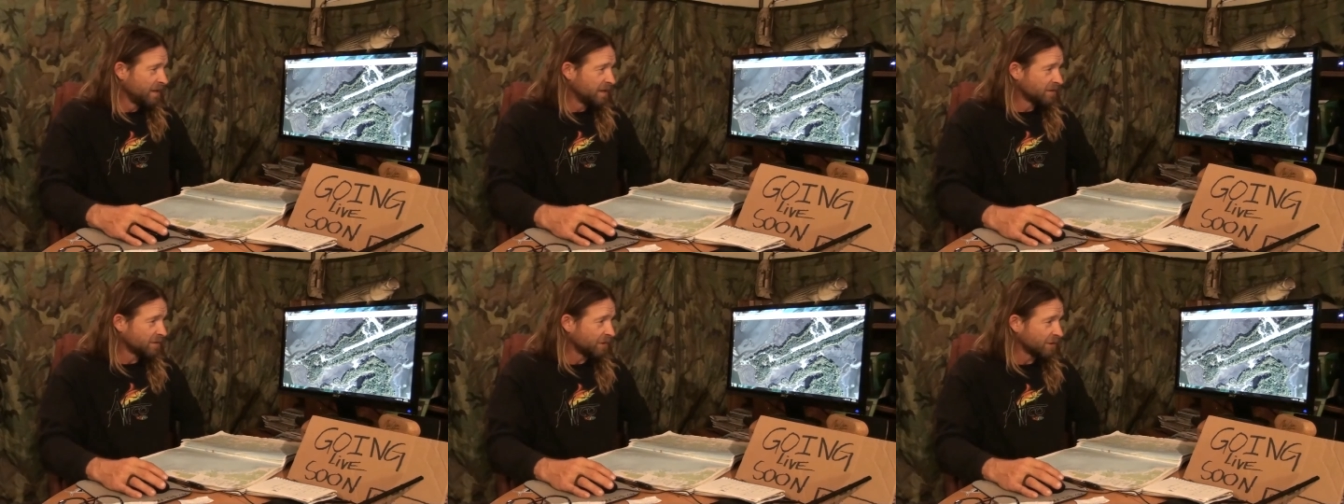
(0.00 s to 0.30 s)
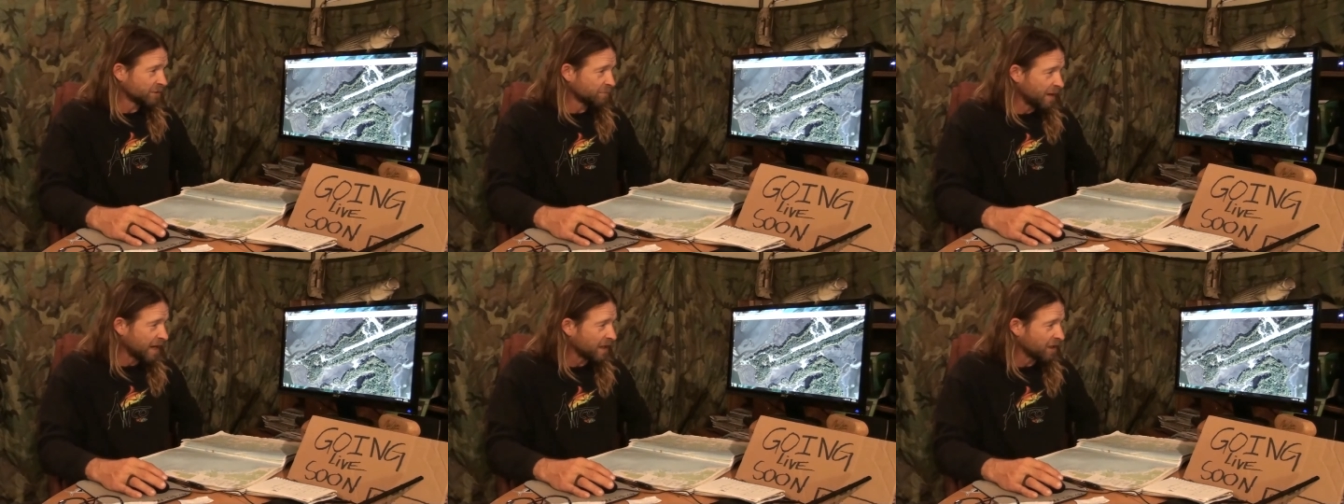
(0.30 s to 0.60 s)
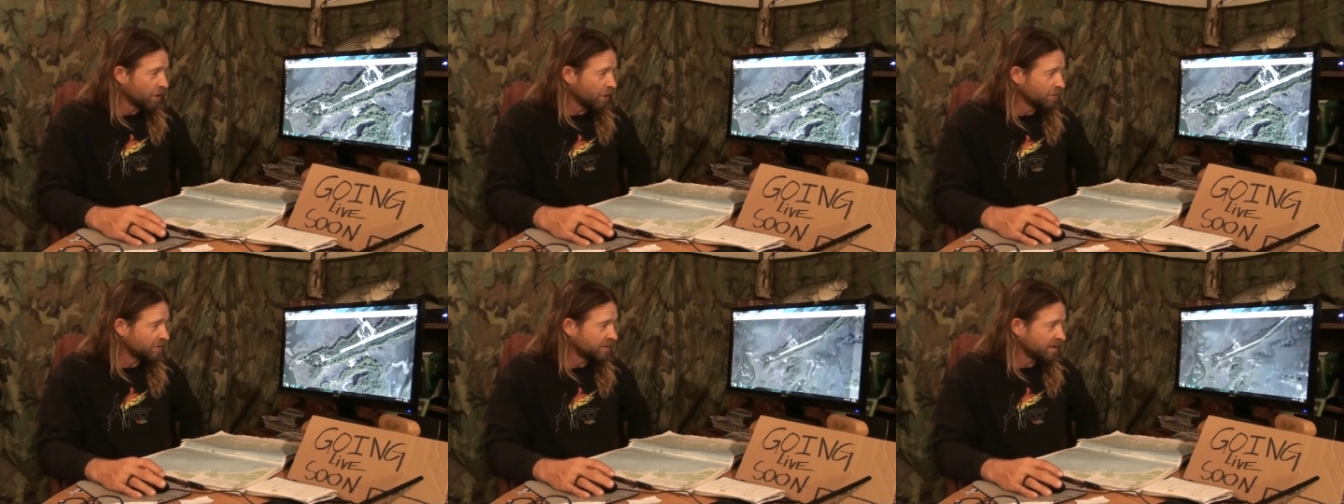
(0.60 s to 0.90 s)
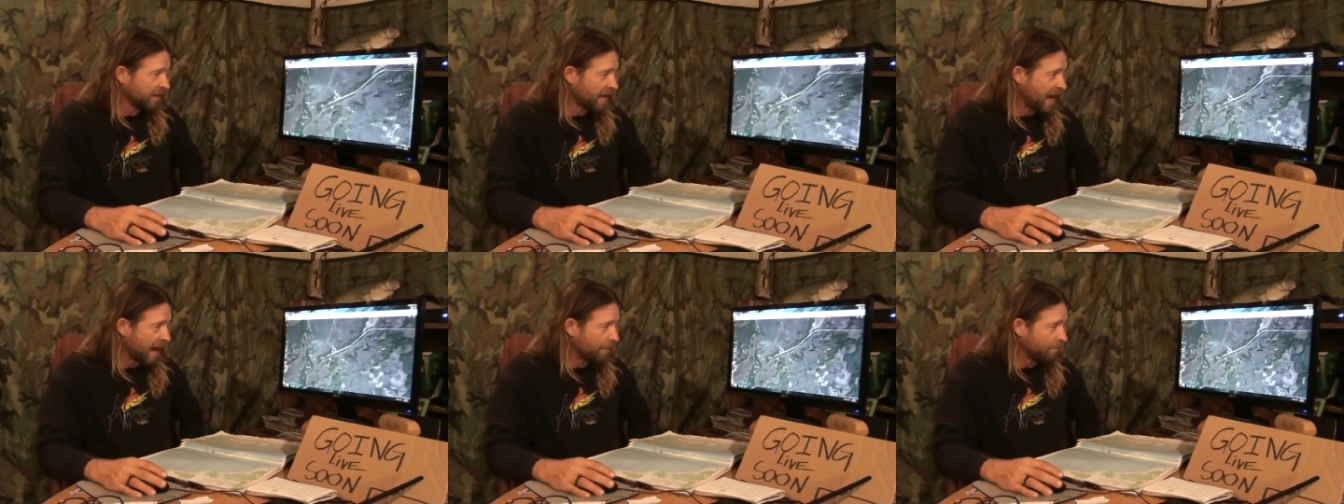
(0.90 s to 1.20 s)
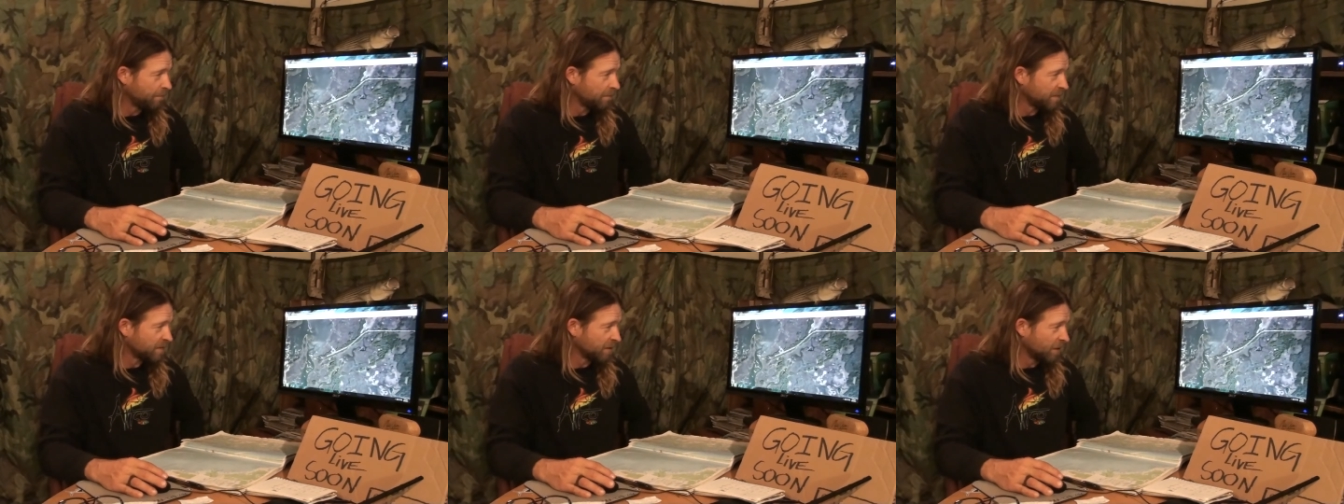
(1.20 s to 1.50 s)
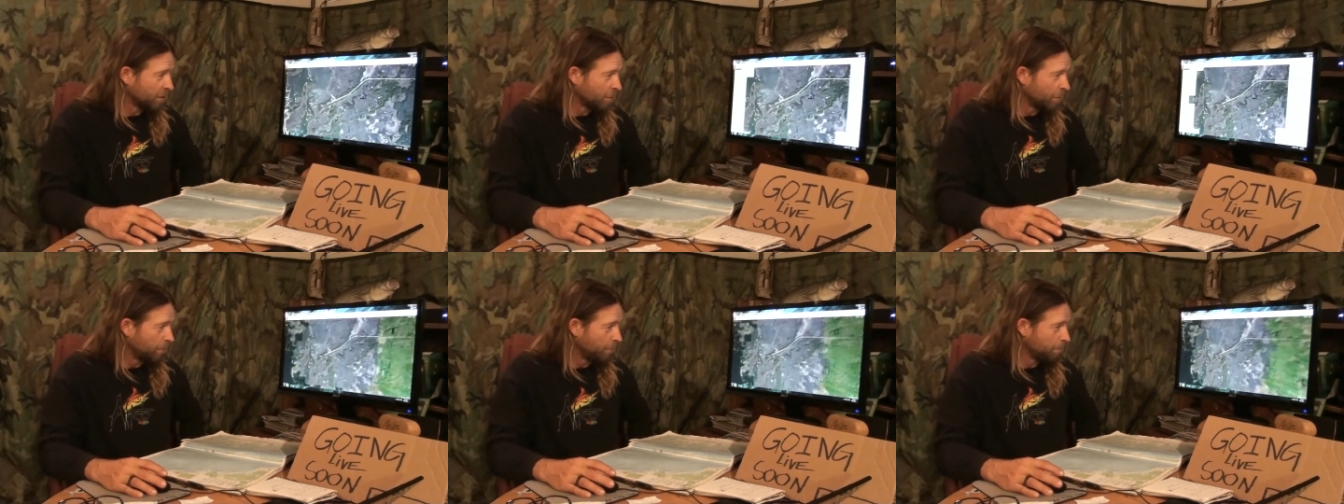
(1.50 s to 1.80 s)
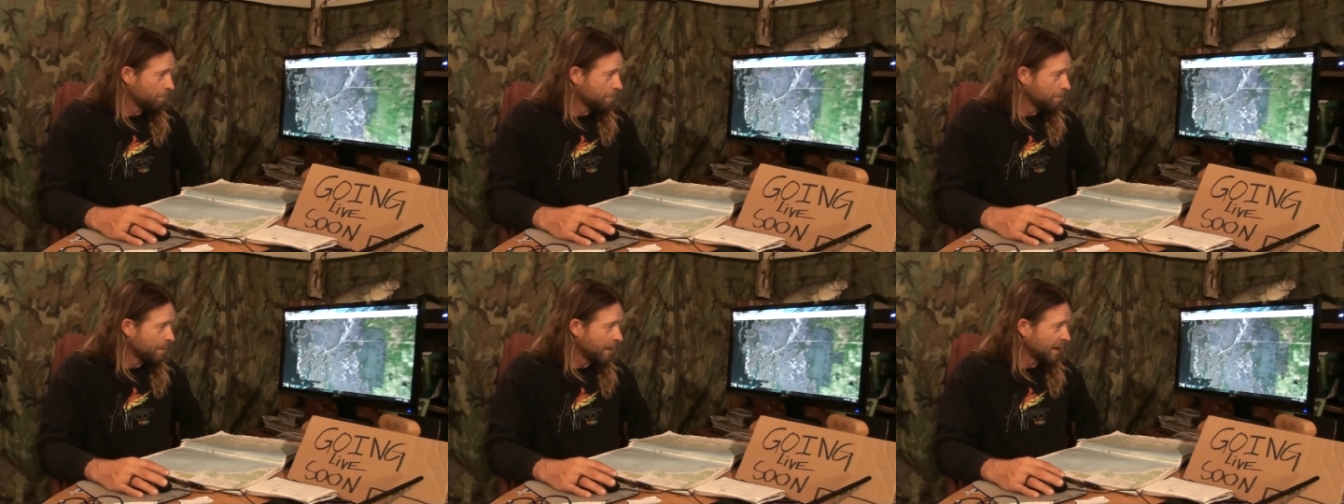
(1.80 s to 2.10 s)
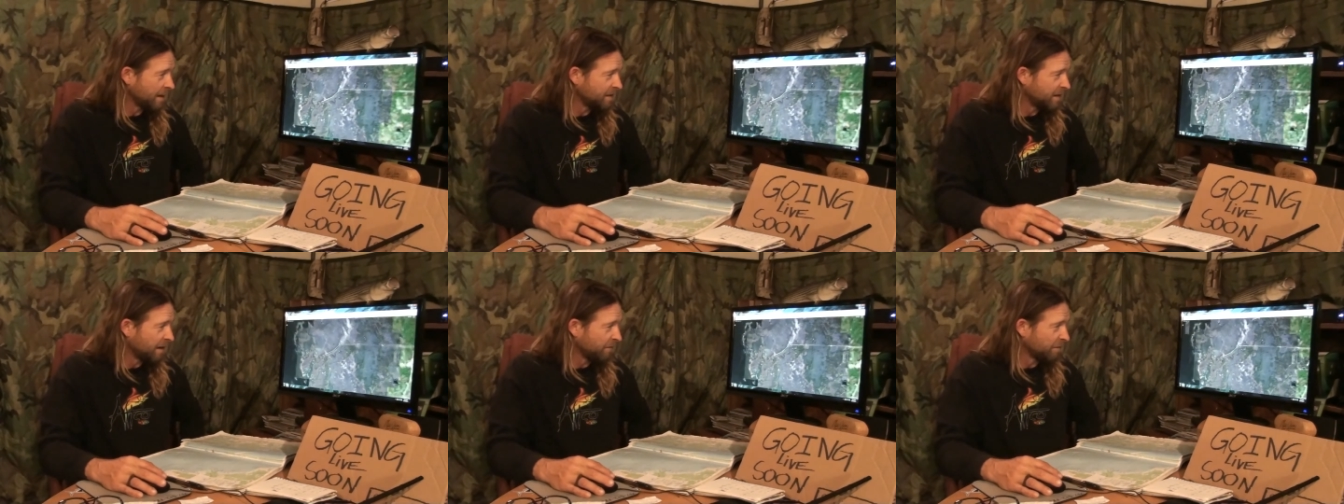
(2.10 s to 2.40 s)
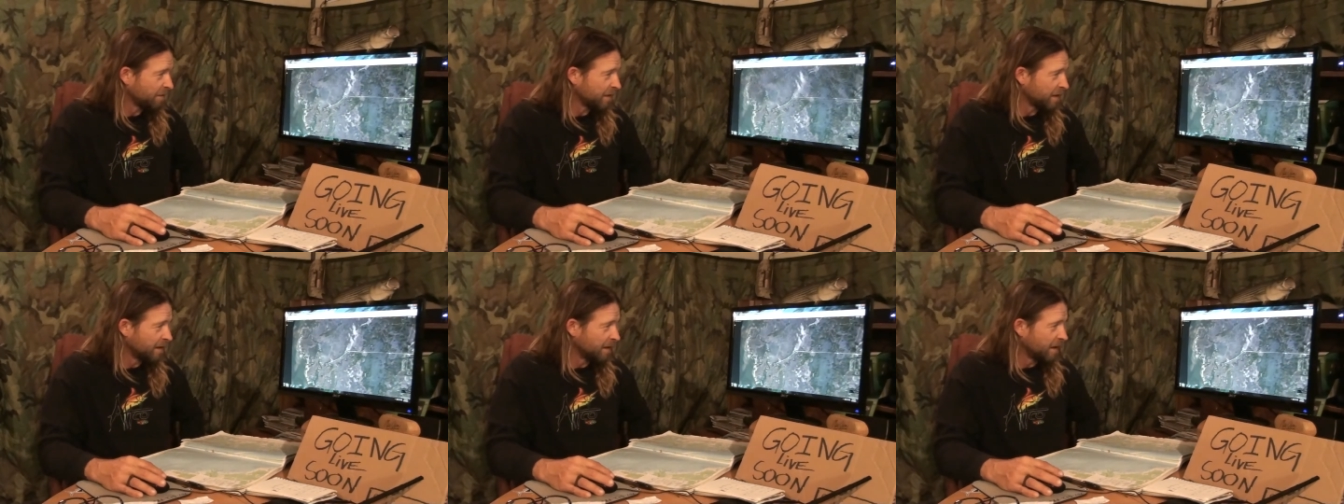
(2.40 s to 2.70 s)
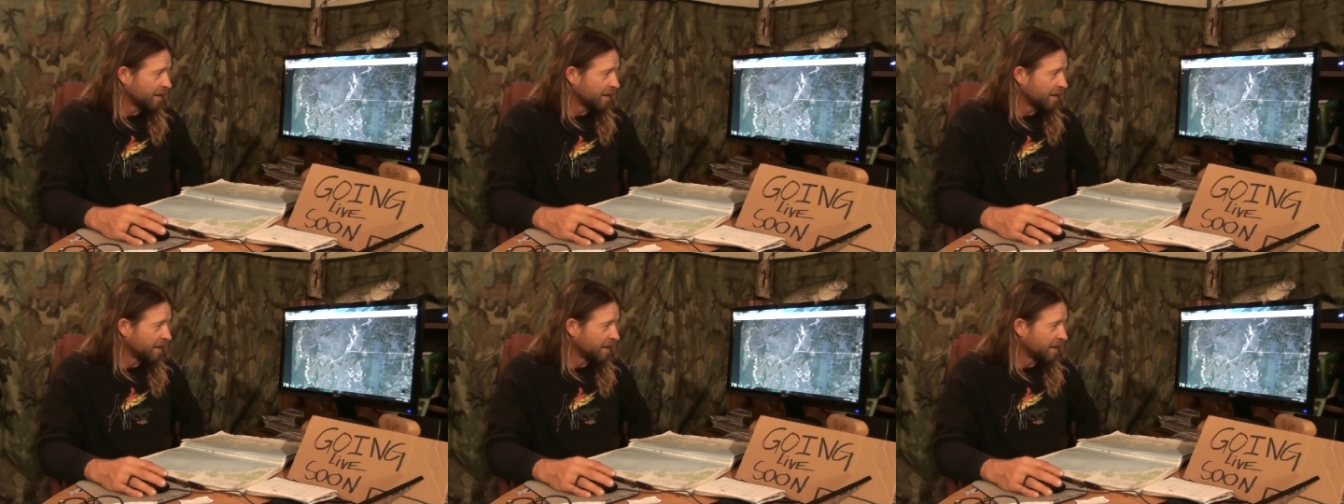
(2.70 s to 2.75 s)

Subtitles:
So I was right close to that. So I definitely,